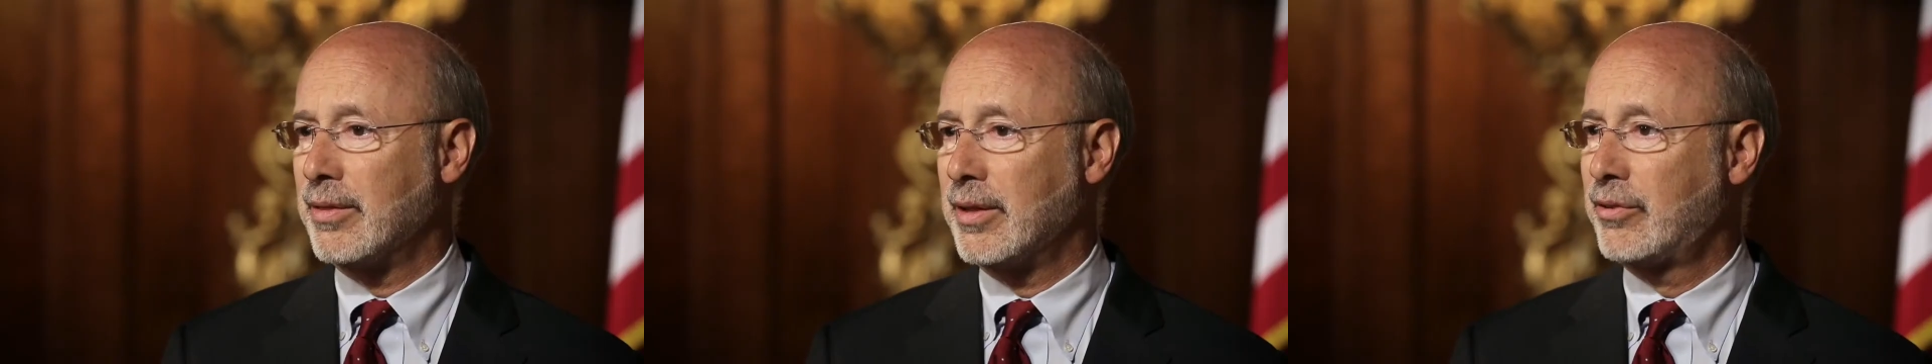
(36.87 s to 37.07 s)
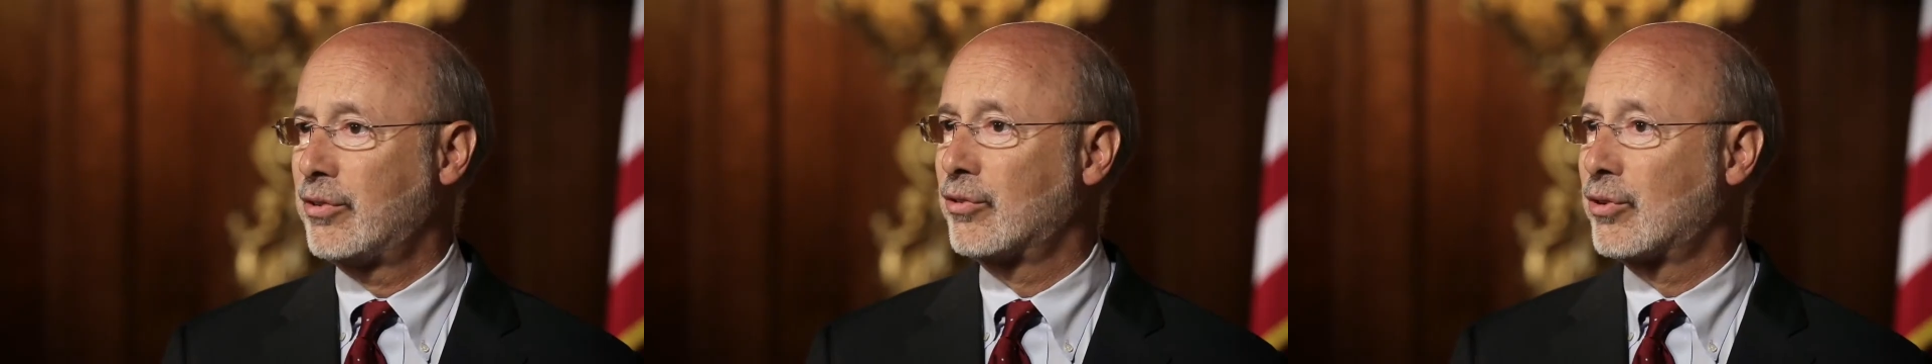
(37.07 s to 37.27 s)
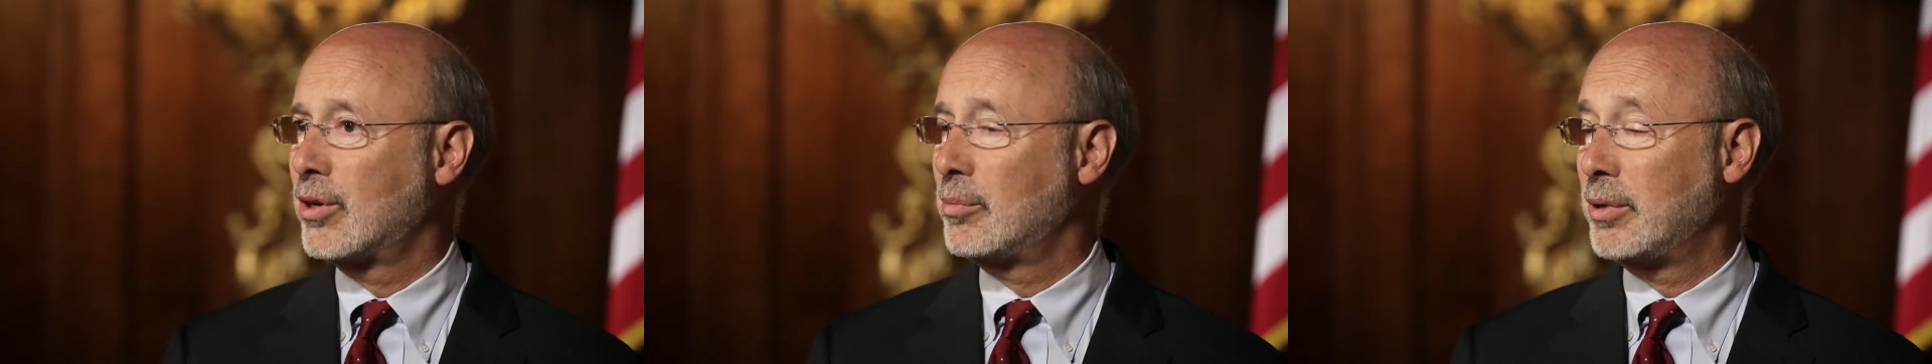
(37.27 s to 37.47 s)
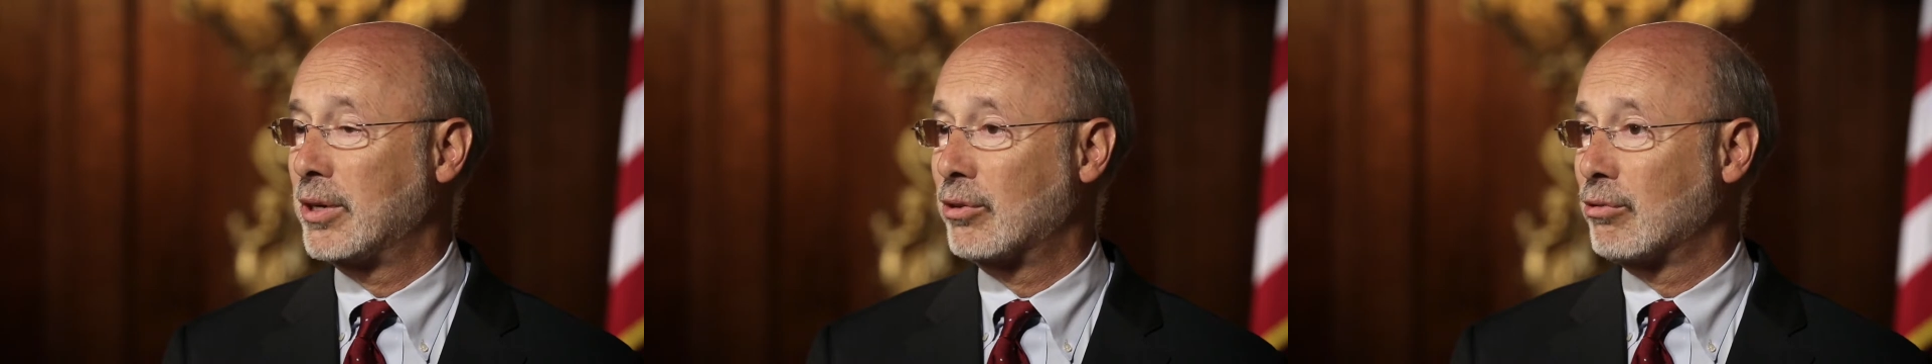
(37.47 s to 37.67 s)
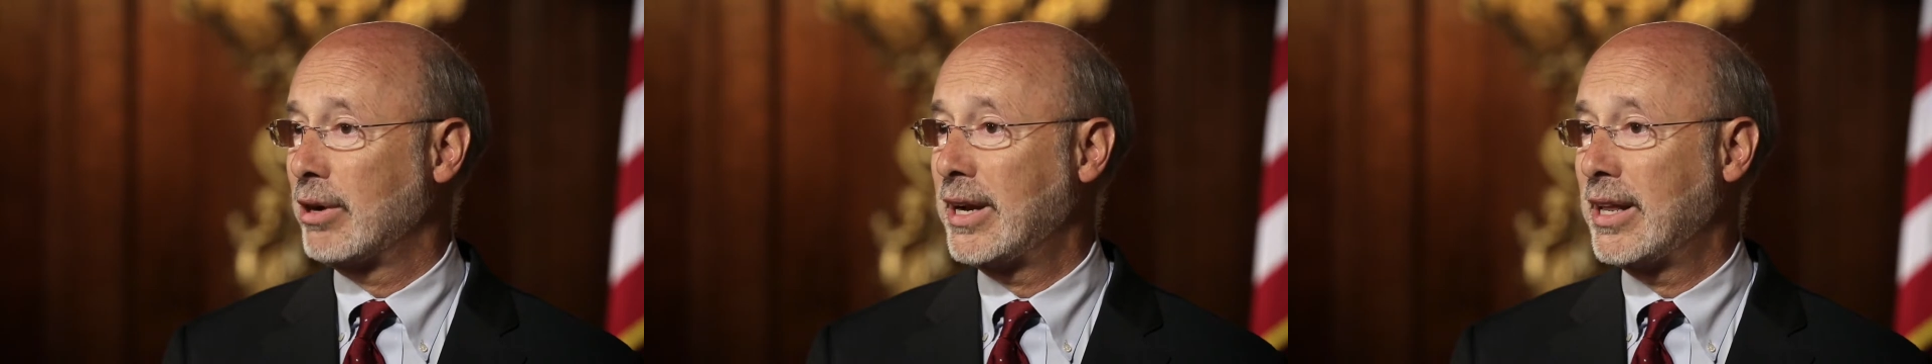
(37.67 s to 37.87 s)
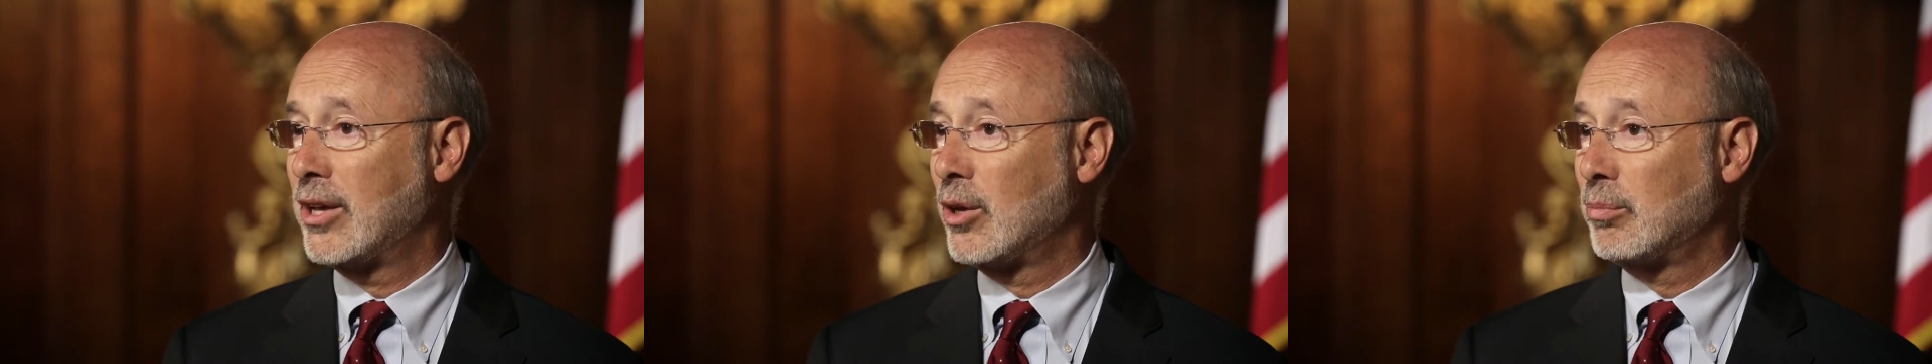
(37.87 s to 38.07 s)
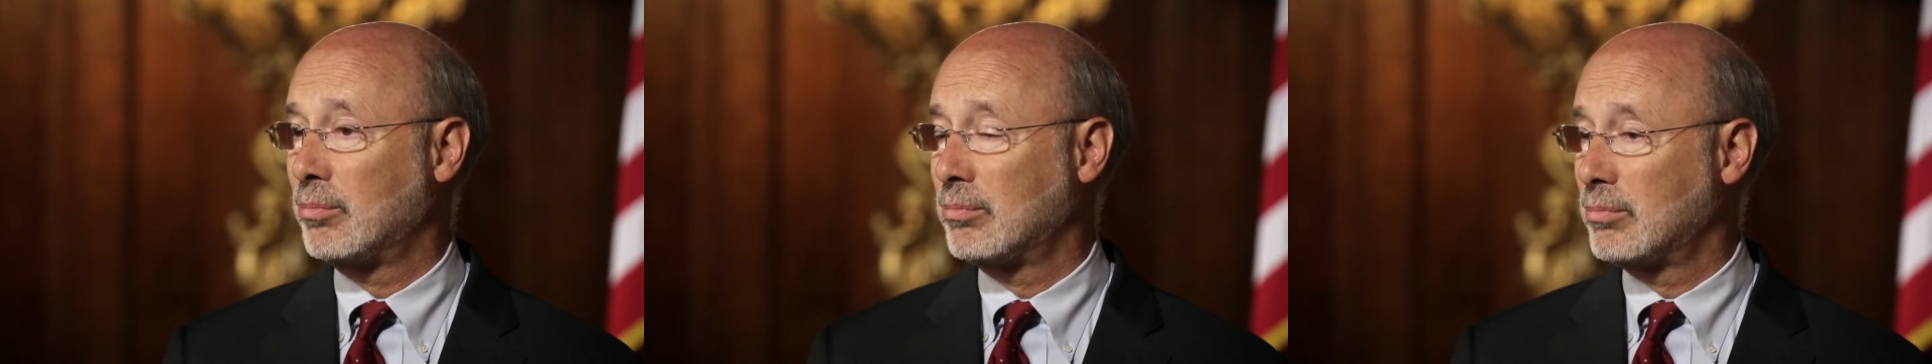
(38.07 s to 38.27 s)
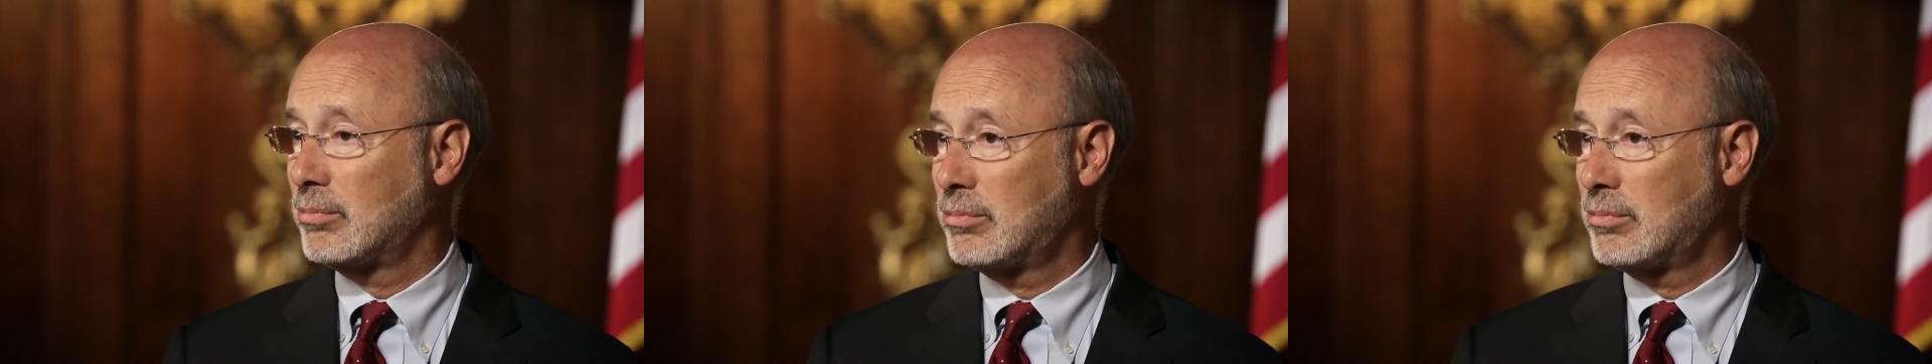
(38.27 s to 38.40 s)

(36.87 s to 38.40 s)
This is going to be a great help